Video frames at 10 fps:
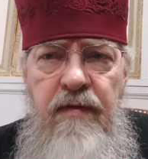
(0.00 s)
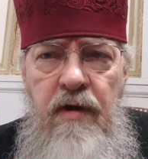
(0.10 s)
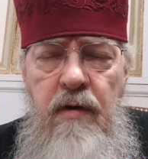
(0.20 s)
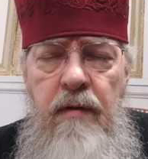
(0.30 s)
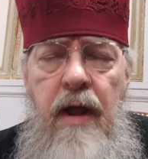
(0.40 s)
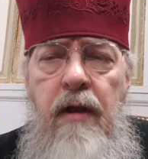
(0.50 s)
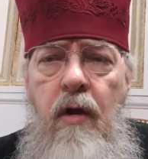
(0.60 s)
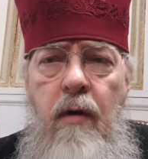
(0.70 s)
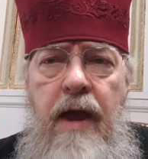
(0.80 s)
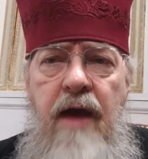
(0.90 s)
though not
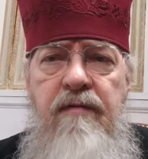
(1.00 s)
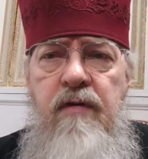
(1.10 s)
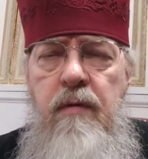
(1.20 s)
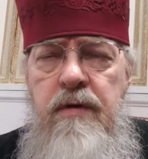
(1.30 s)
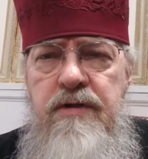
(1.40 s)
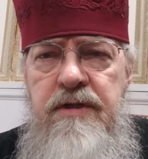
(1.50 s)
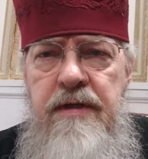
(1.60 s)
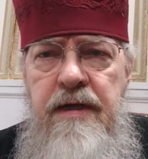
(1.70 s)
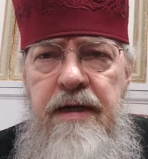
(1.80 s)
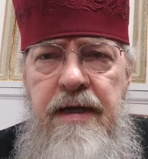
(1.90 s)
long afterwards
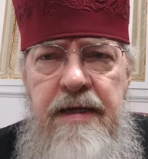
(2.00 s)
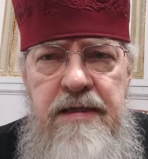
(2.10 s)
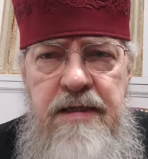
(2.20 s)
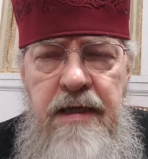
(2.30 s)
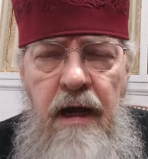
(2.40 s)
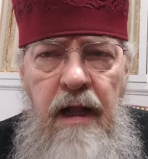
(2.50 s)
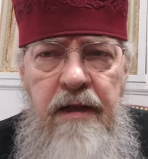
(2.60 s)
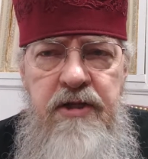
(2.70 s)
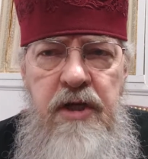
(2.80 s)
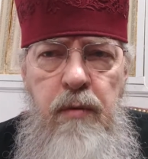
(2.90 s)
his
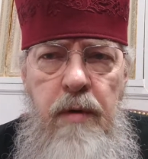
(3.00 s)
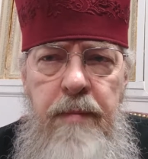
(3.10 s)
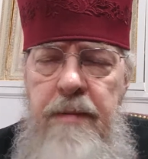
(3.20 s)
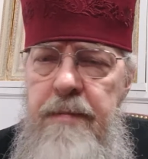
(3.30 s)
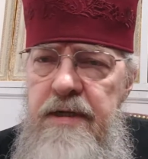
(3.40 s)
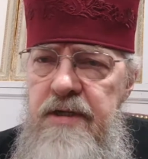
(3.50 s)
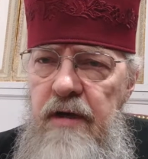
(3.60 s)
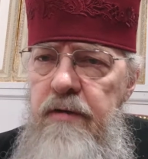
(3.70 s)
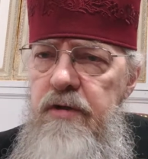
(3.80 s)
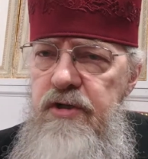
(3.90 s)
theology would be
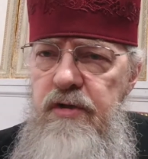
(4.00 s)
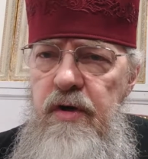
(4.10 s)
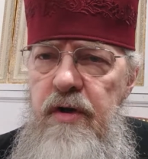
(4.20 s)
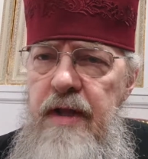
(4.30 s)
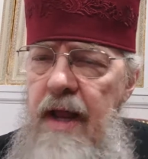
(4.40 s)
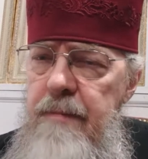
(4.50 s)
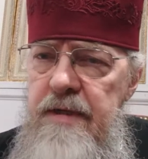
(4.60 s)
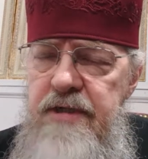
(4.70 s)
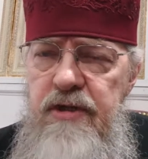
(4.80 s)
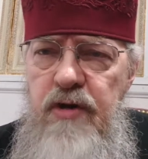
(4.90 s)
misunderstood and
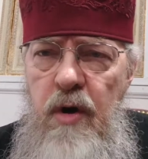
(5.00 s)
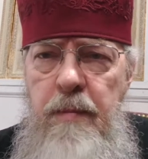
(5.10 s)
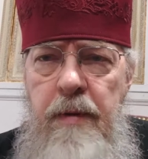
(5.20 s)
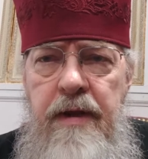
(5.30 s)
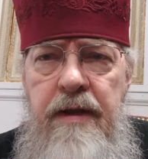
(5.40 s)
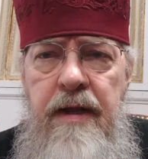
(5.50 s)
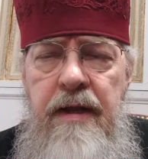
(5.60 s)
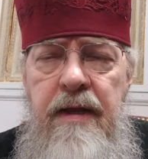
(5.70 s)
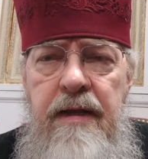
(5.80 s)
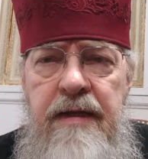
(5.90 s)
misinterpreted
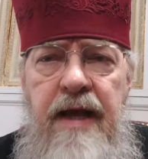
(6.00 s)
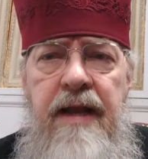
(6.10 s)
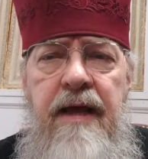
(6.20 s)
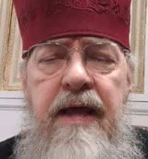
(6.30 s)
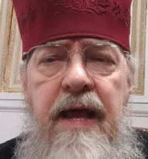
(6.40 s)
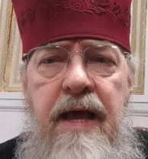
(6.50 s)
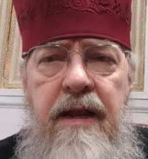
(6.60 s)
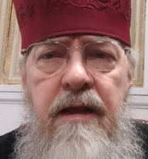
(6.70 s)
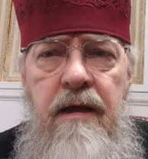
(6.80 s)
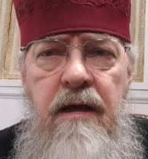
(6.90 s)
yet
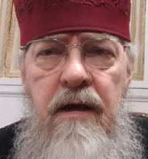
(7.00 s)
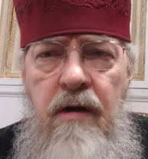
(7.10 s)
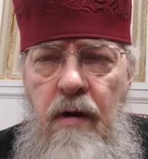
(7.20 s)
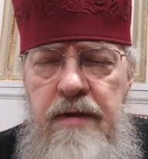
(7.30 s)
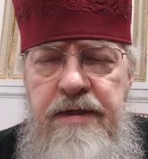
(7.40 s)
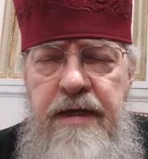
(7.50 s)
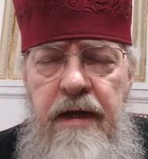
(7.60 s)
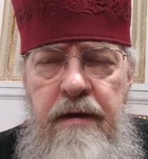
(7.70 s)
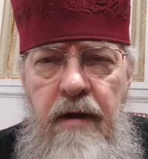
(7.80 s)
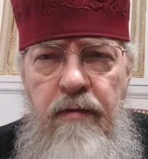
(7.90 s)
again, causing
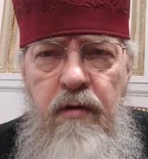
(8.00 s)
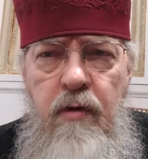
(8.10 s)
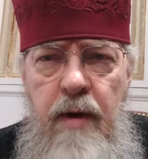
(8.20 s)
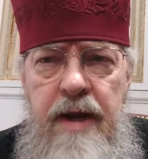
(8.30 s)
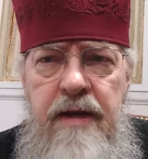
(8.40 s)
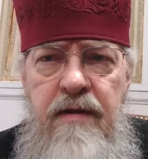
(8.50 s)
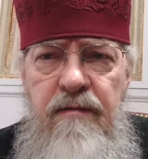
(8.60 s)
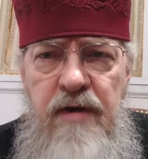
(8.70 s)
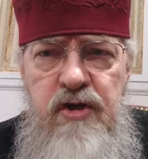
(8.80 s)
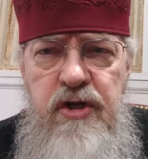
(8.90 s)
another great
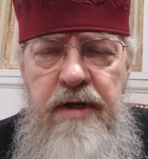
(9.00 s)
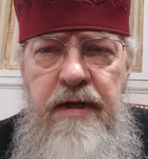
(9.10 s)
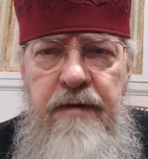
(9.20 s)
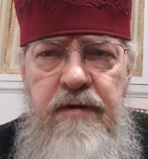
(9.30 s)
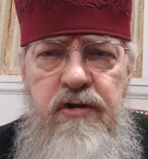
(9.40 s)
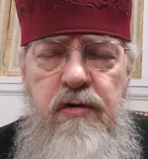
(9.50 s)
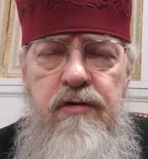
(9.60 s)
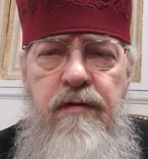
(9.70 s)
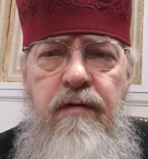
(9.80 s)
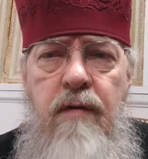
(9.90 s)
division in the
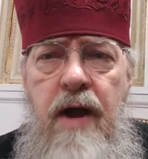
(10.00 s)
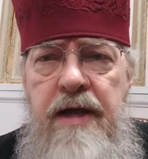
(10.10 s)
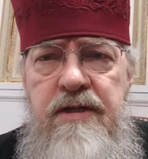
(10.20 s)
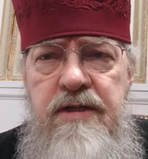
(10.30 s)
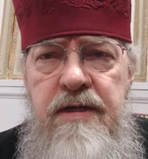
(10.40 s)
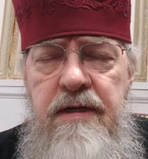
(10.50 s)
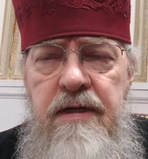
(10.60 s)
Church of Christ,